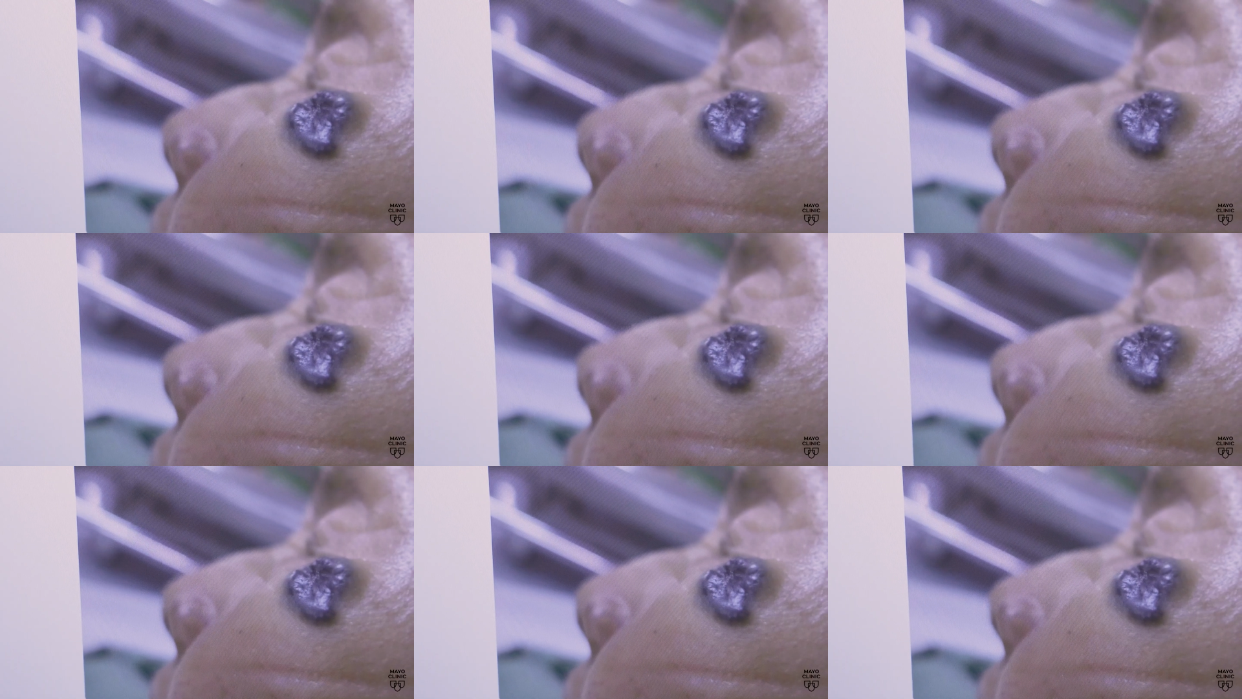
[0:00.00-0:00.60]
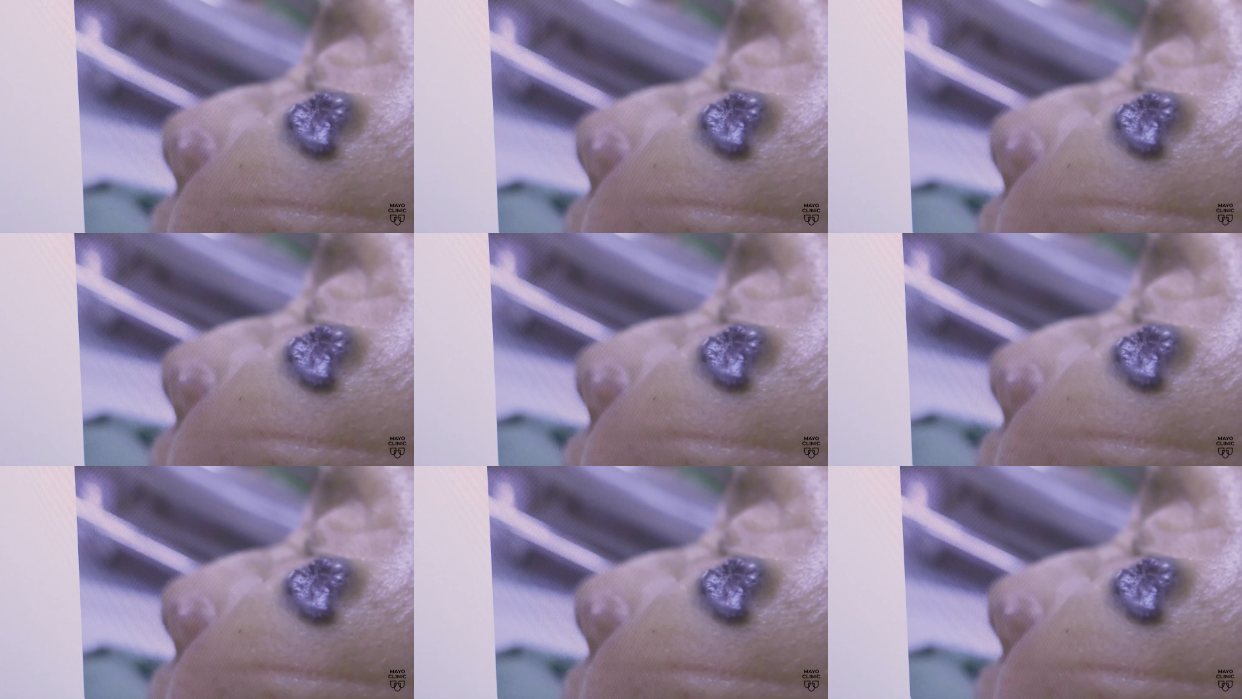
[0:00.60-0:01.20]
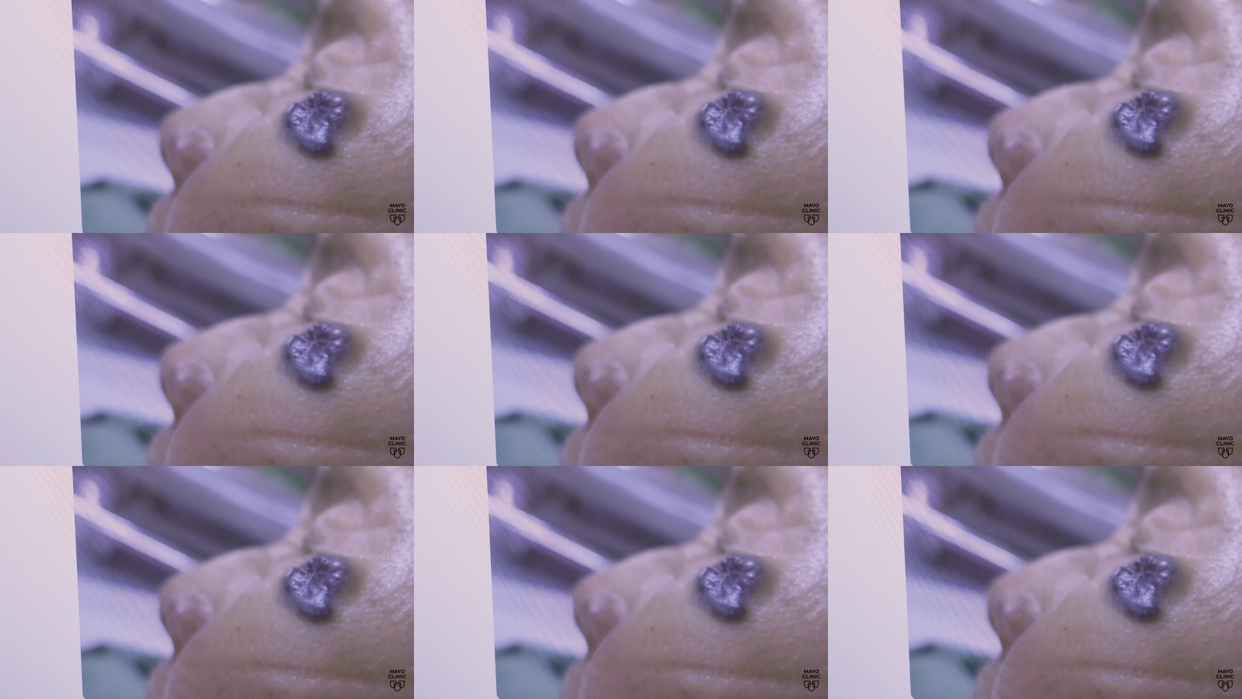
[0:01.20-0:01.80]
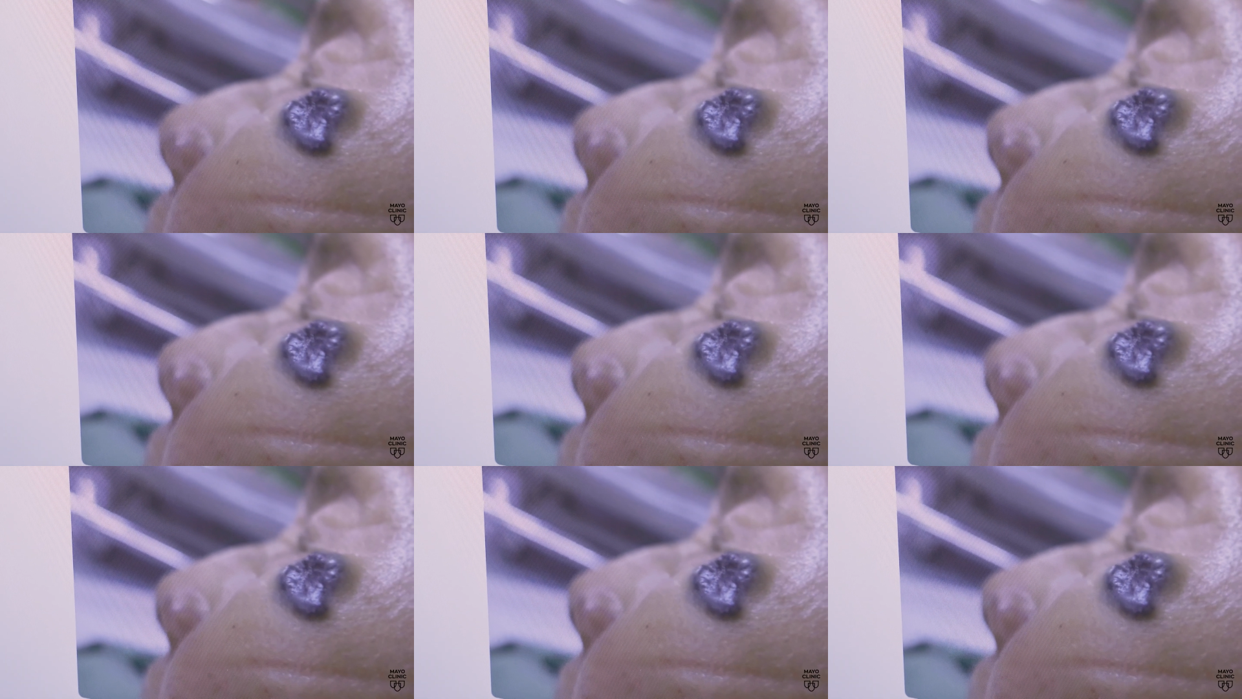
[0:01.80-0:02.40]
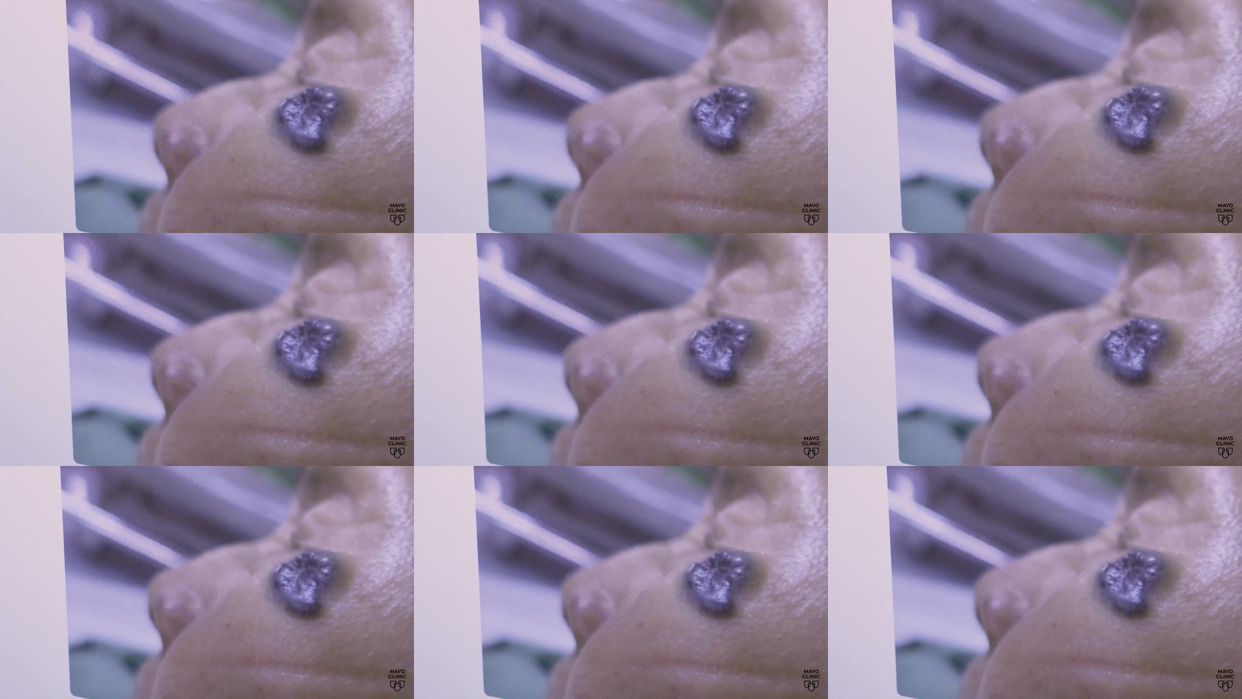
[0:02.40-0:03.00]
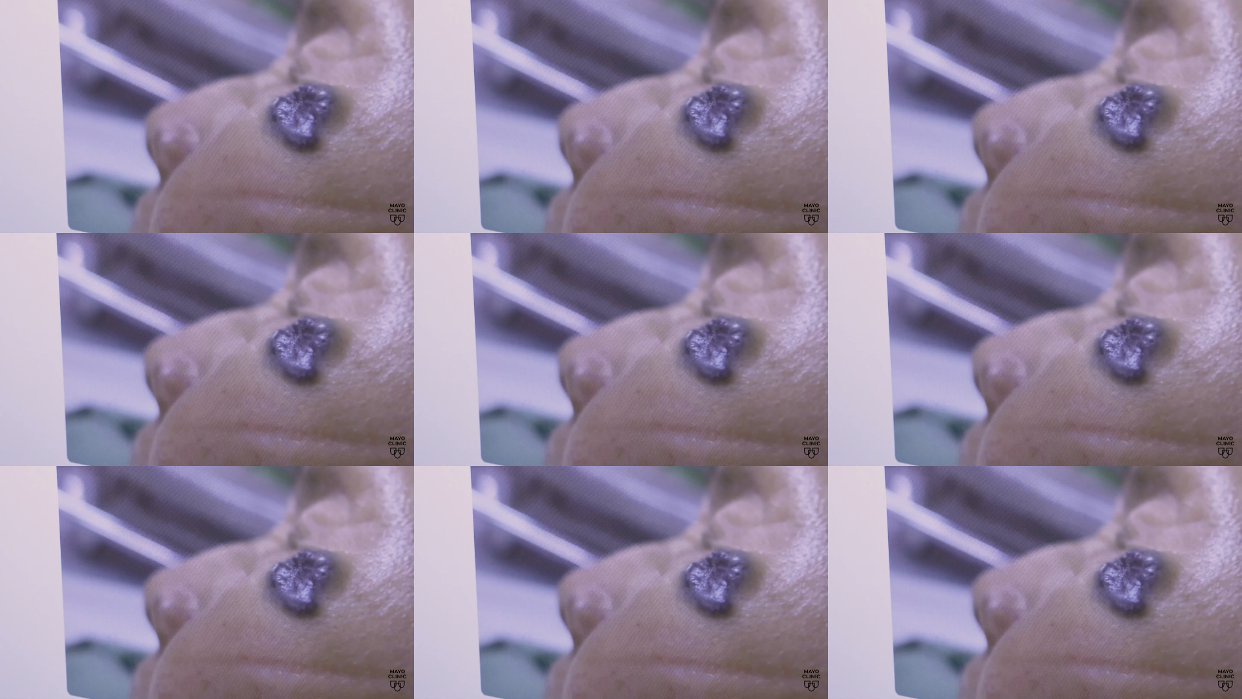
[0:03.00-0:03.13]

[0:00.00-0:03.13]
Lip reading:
(no speaker visible)